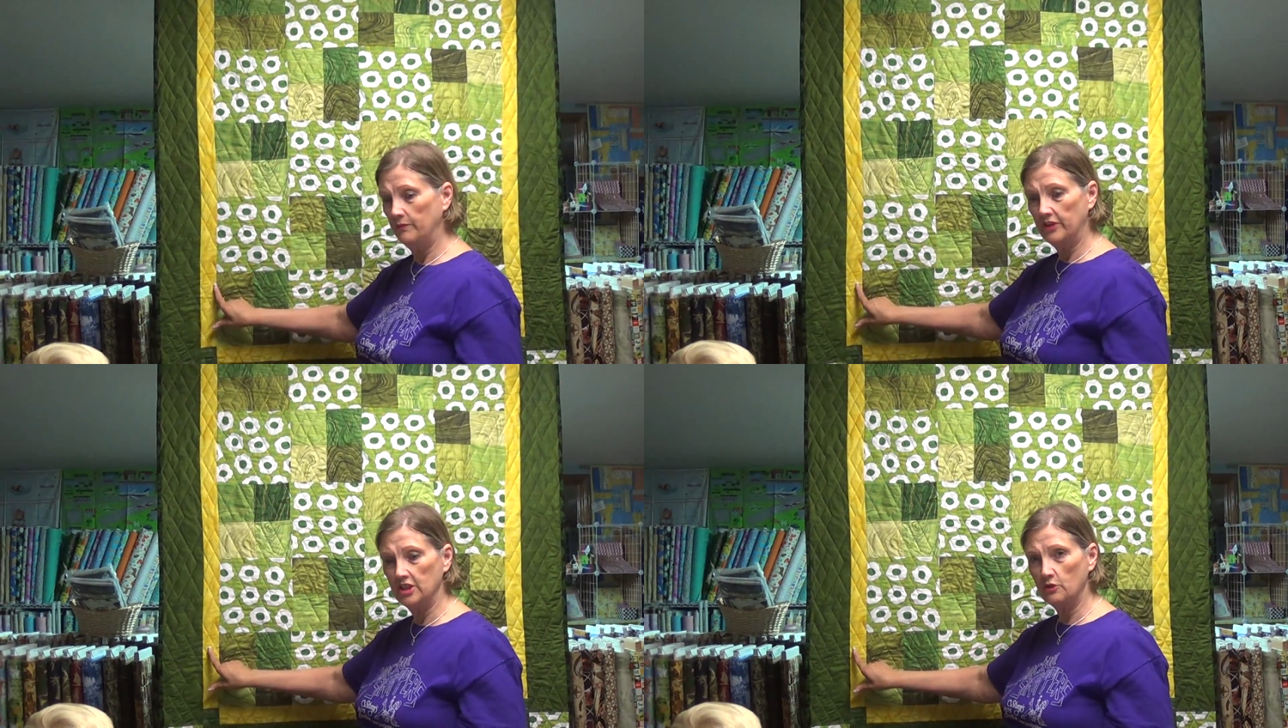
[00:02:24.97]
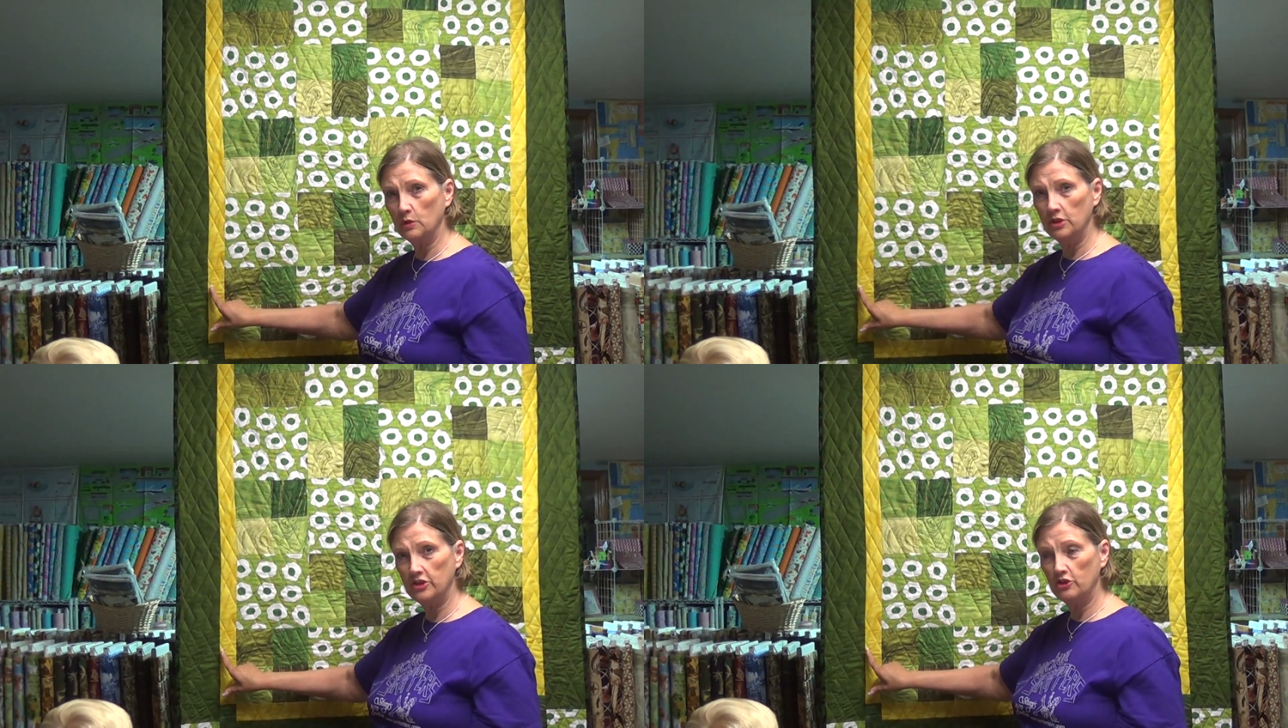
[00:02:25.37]
This
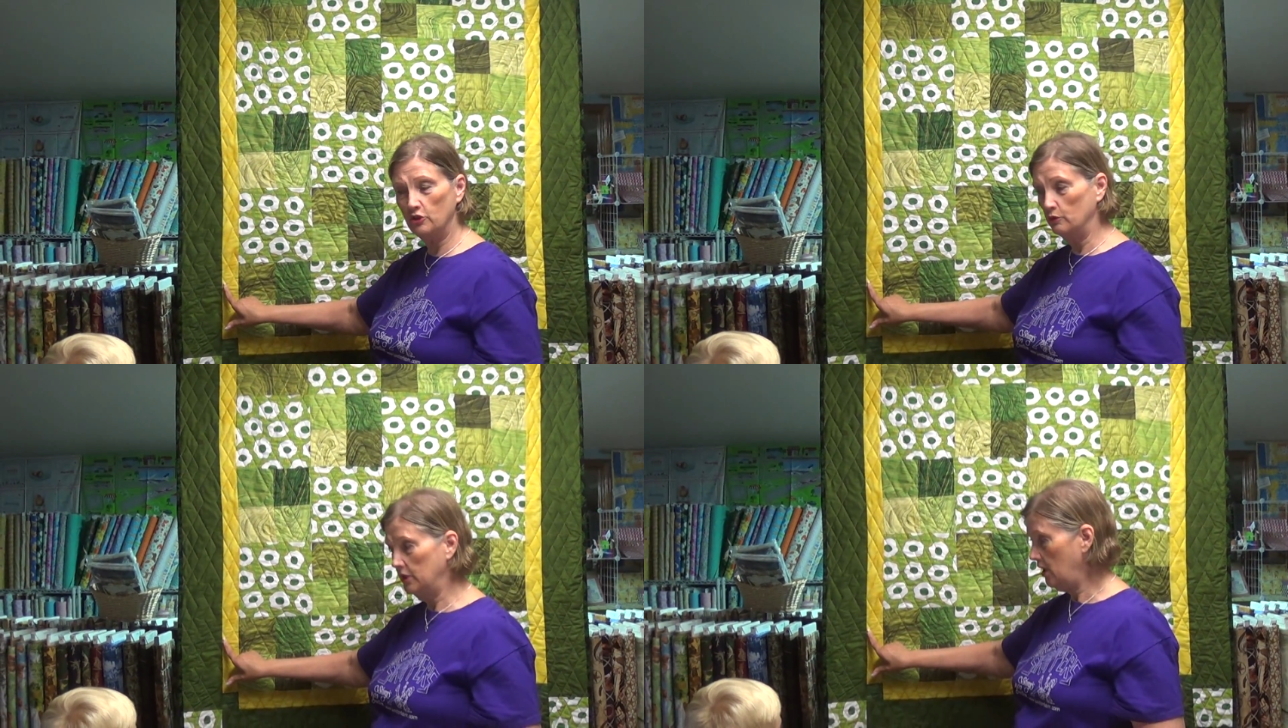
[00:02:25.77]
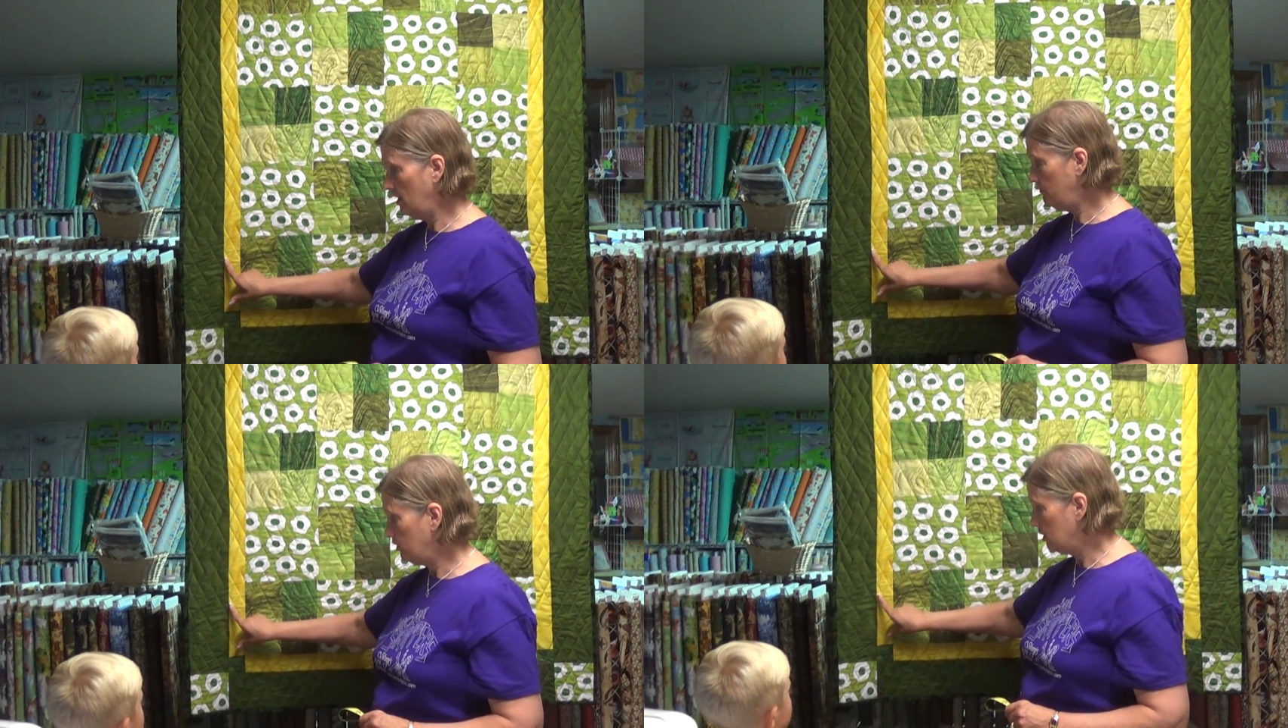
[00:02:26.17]
one is a
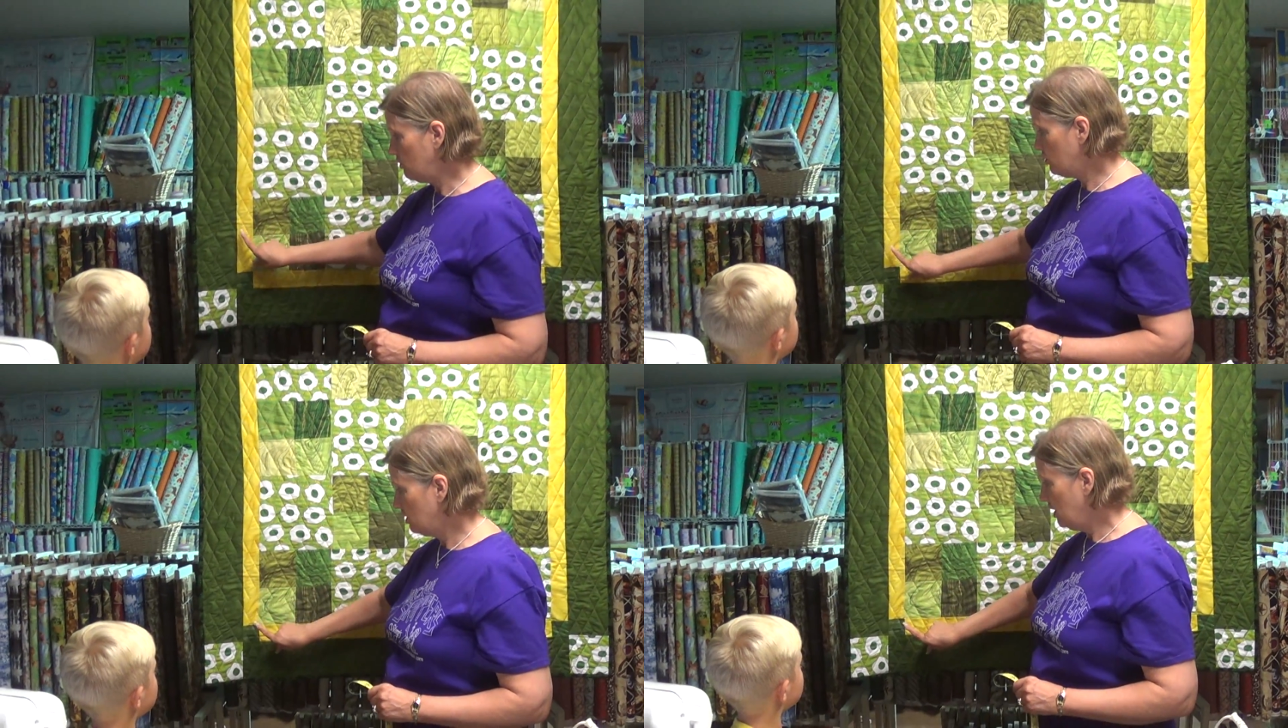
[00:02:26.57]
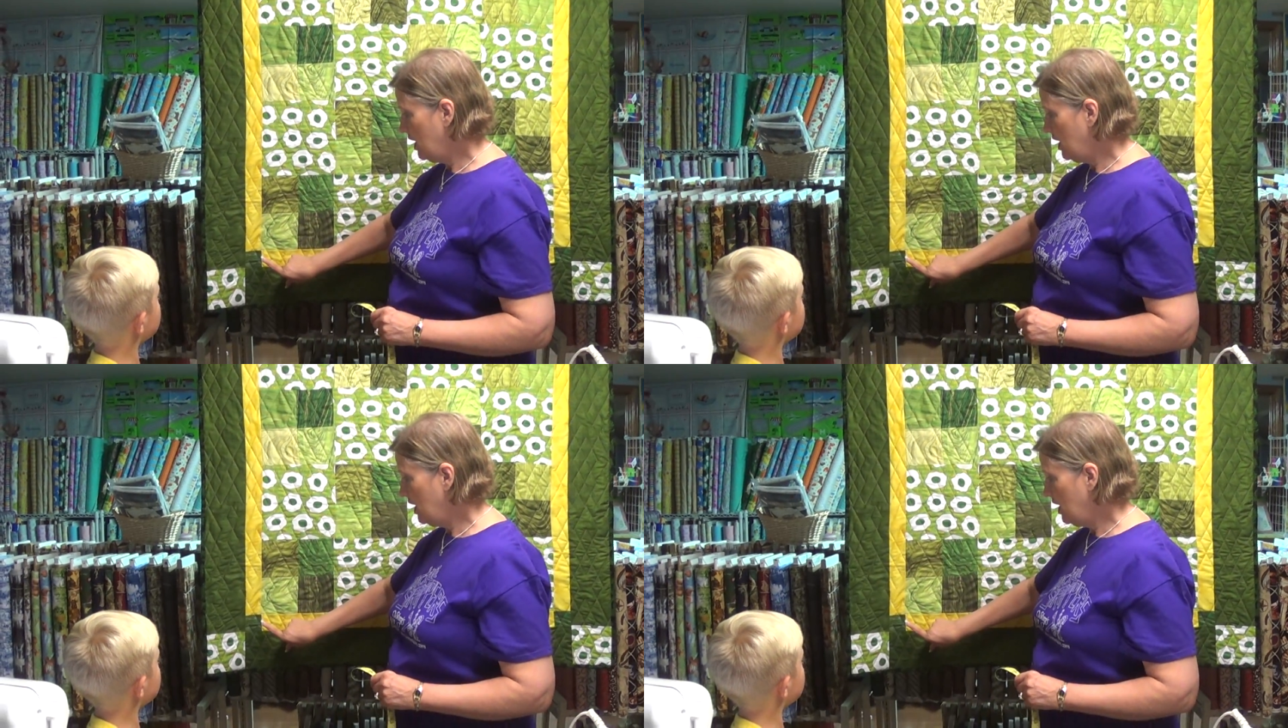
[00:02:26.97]
2.5 inch,